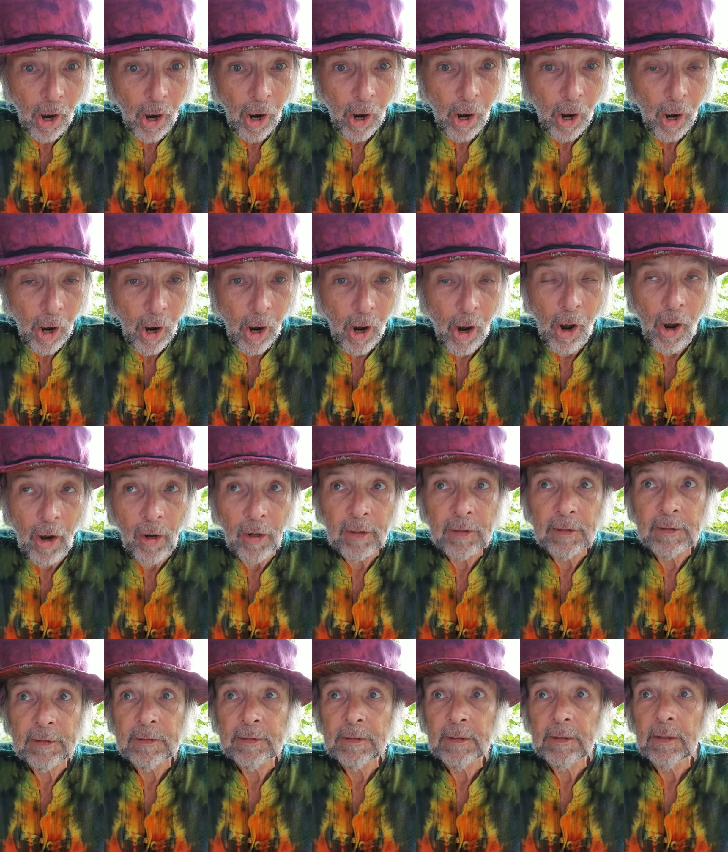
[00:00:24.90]

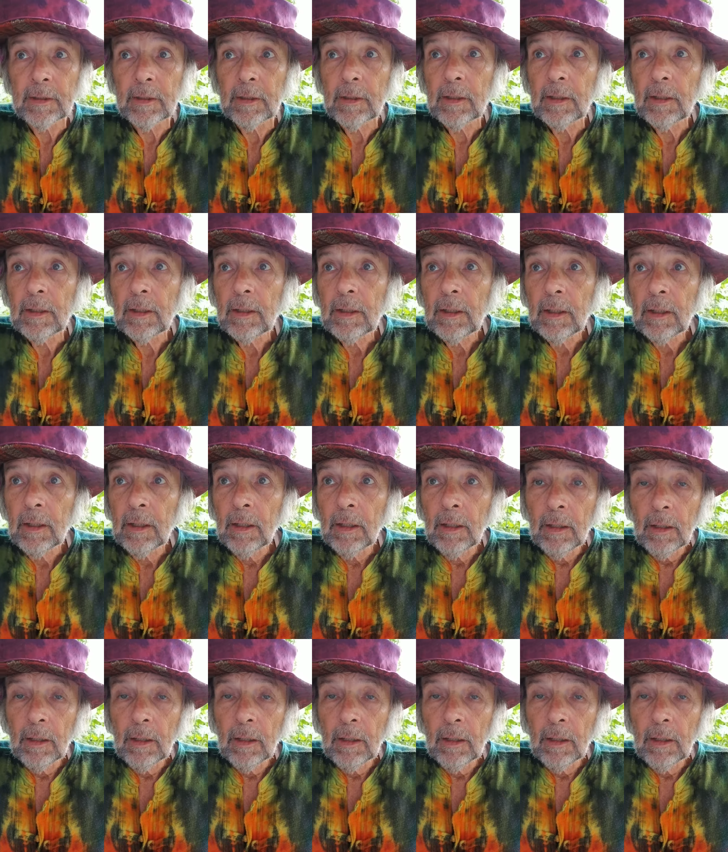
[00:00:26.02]
Nobody speaks.